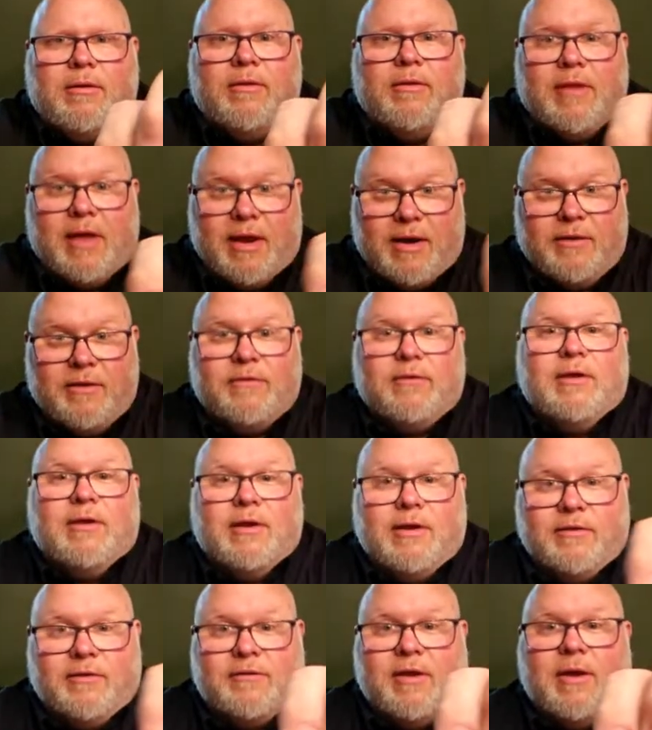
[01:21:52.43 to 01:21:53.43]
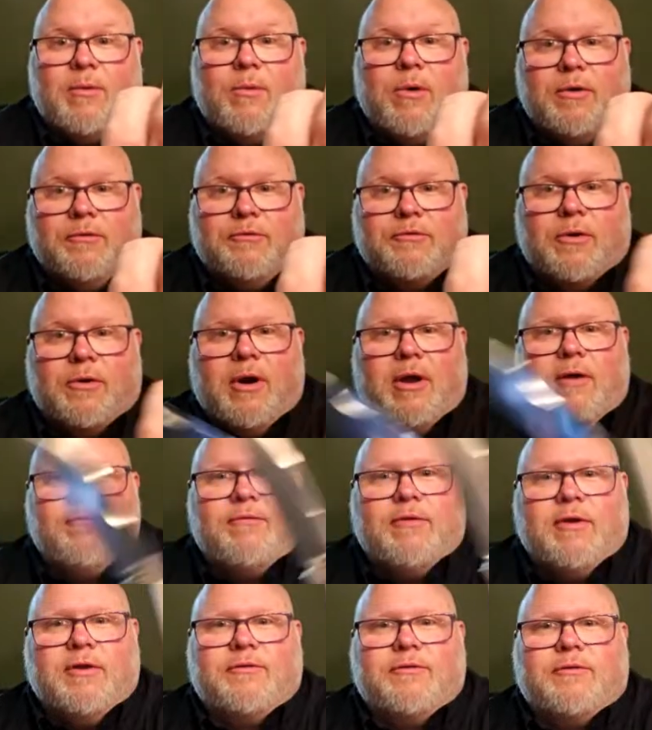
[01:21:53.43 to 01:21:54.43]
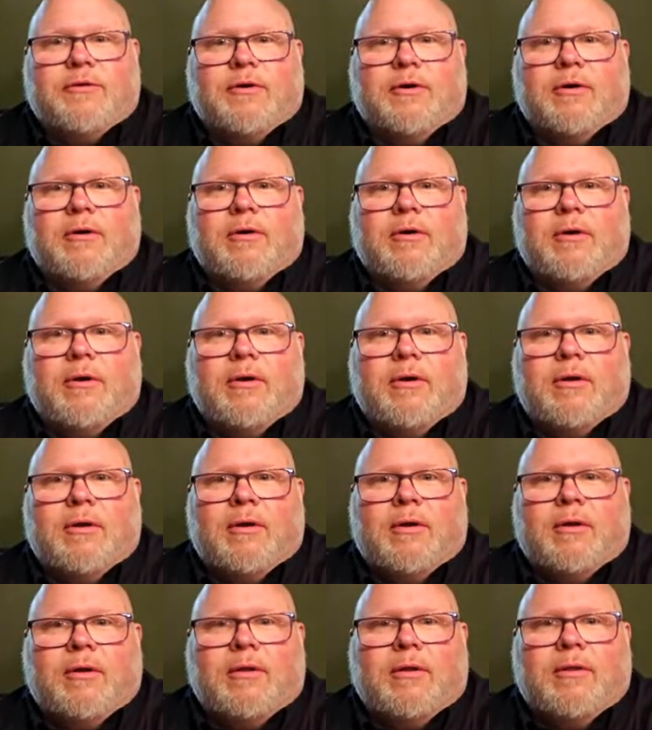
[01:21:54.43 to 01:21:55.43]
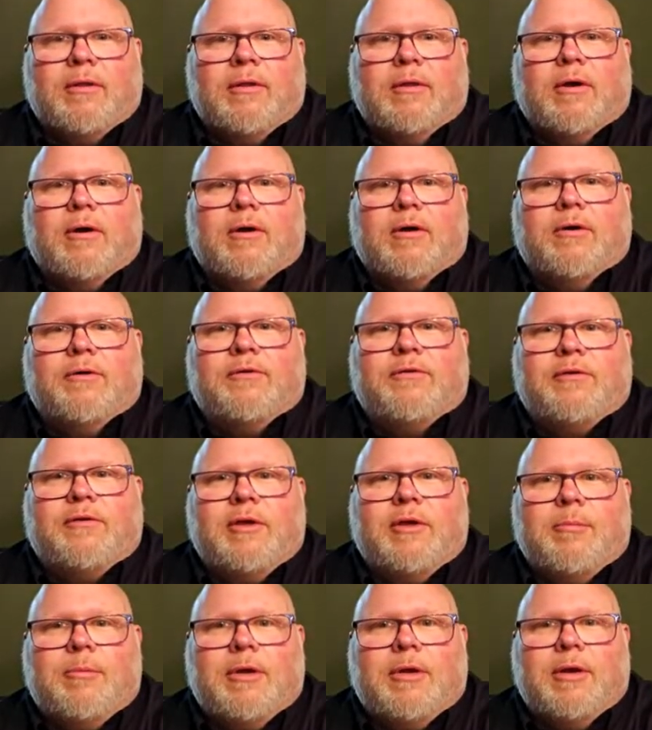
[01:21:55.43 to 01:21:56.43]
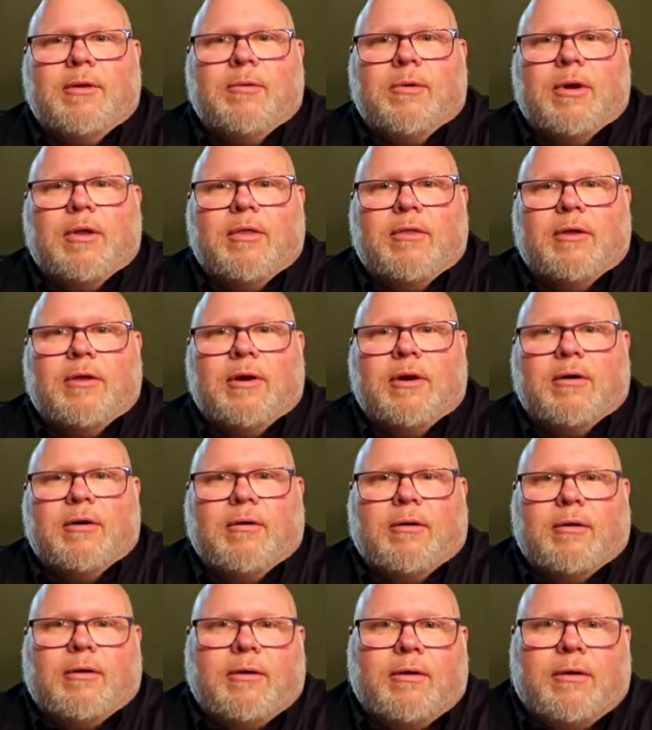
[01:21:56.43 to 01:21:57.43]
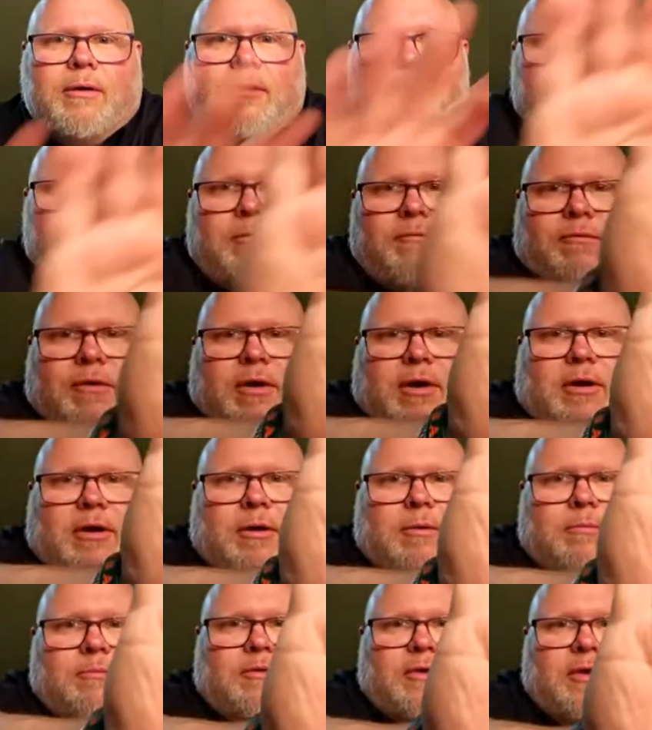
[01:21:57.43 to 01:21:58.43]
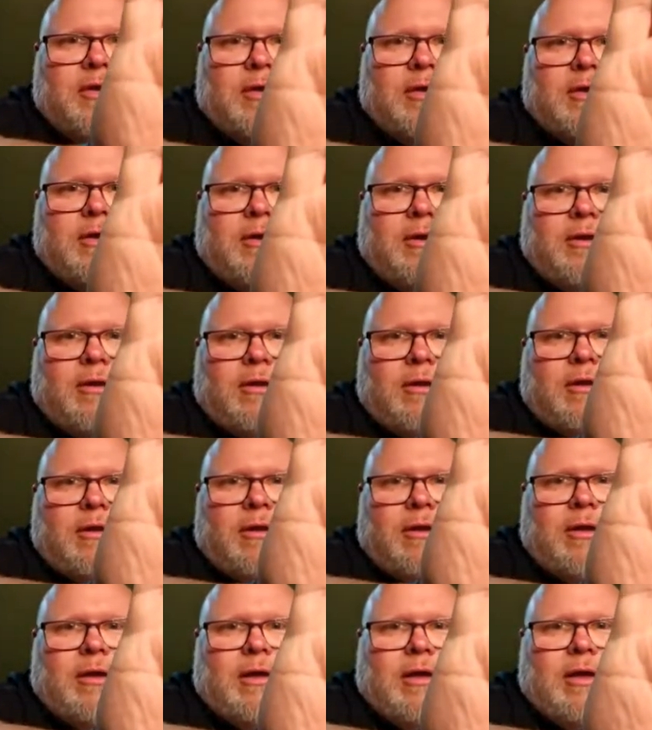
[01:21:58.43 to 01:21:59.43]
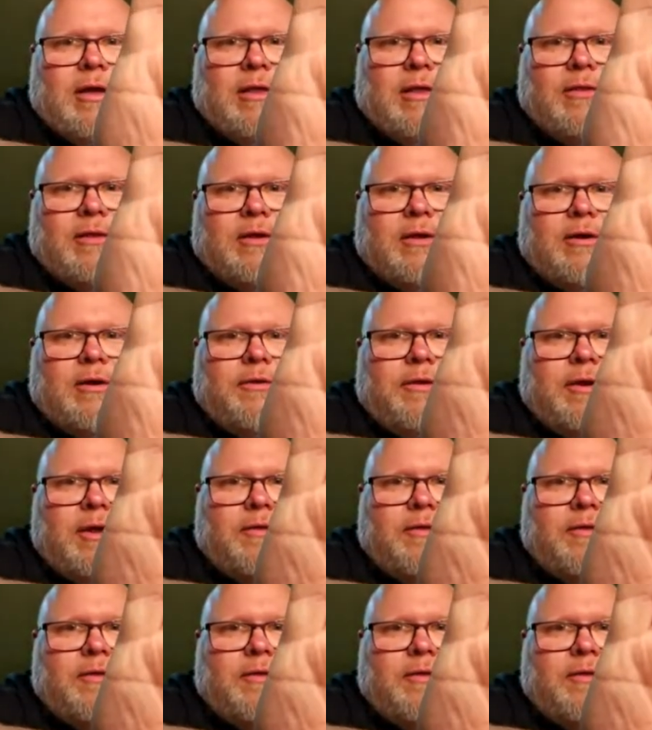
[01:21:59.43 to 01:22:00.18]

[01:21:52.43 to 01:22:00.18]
it is a Rosecraft. Yes, sir. RCB right there. I don't know if that comes in. And then on the